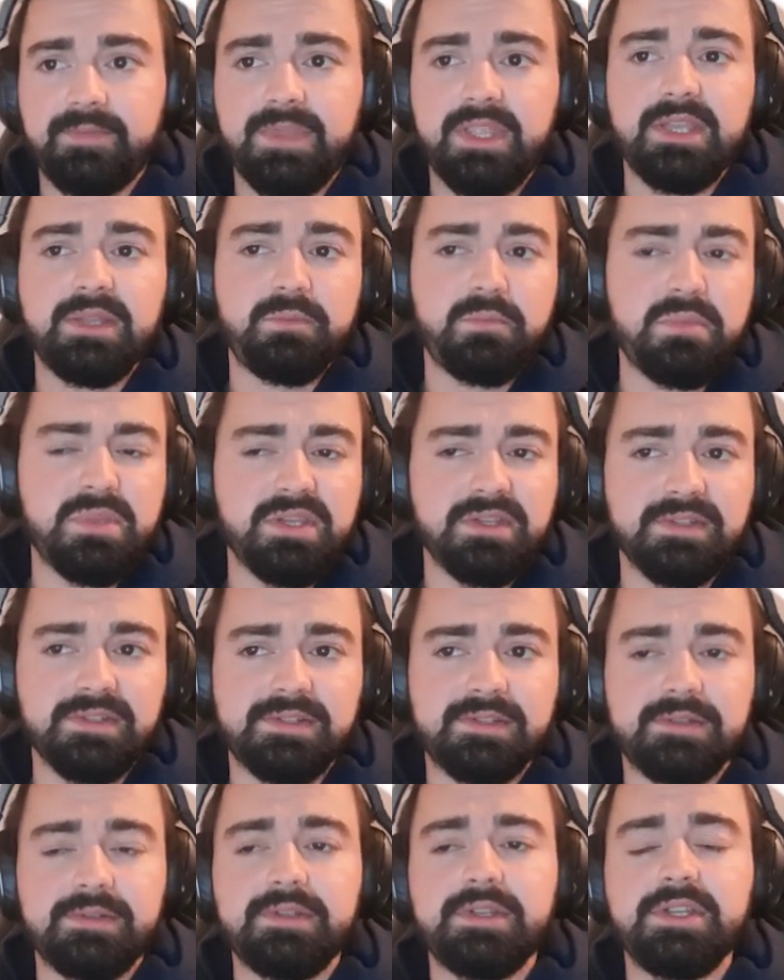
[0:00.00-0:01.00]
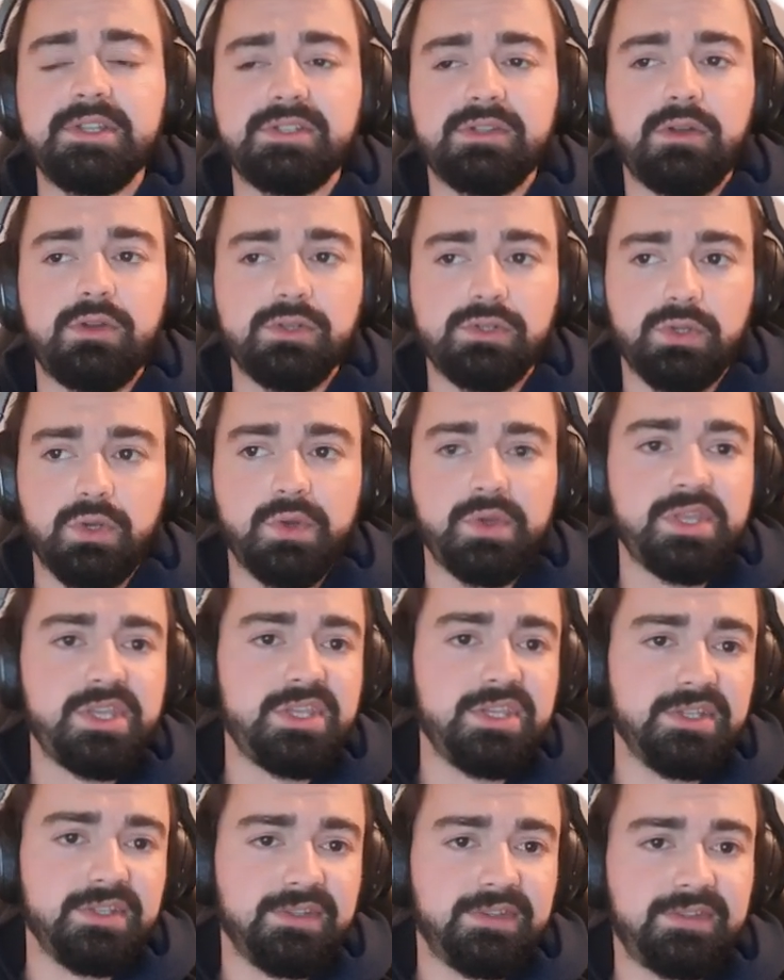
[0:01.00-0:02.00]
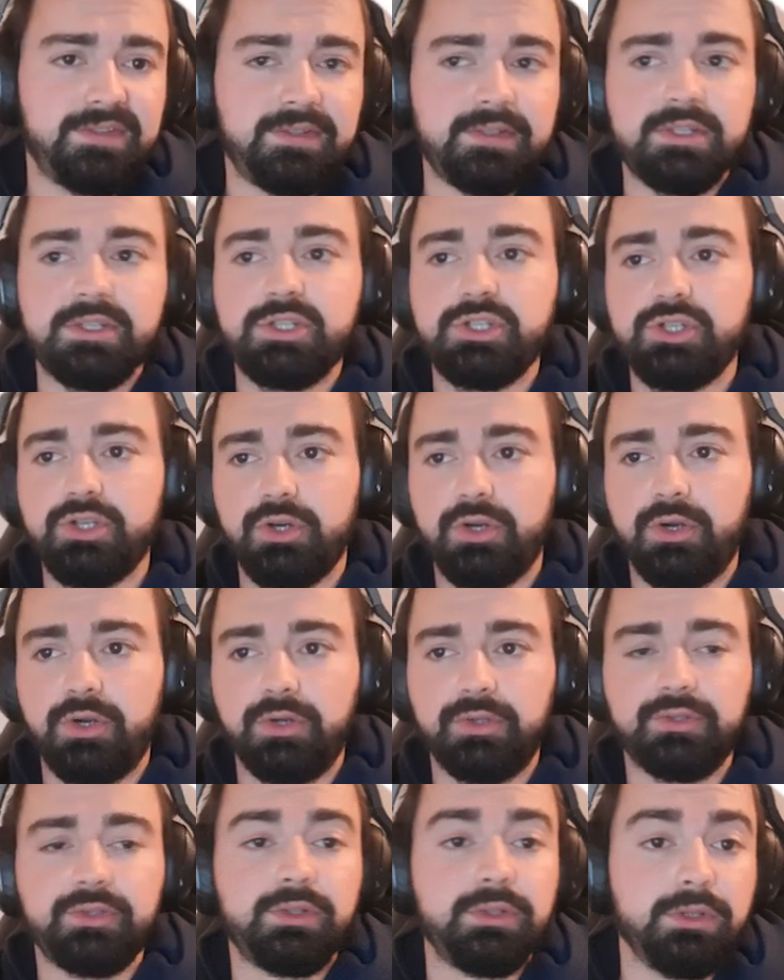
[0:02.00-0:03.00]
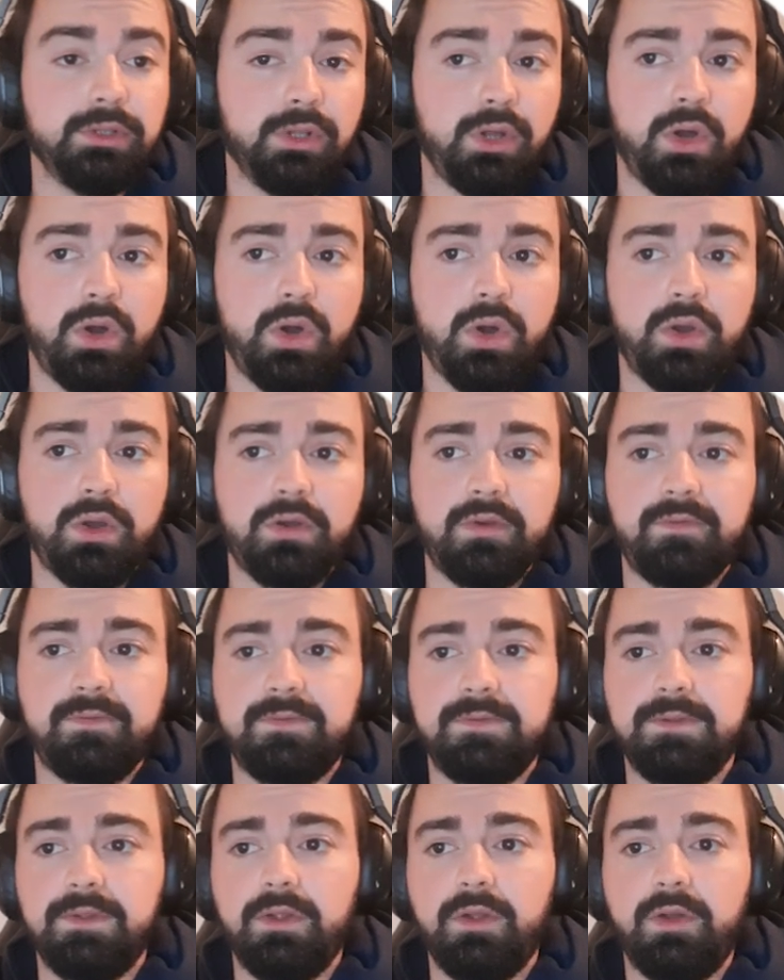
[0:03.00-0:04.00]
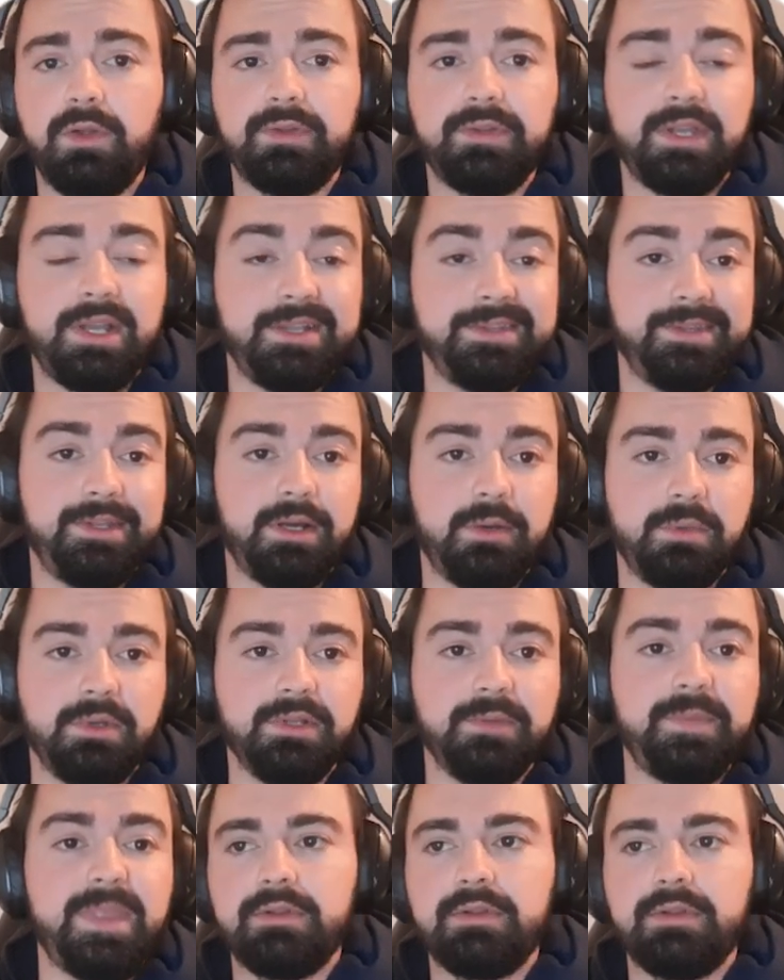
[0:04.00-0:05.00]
It means it's also int, short, long, float, and double.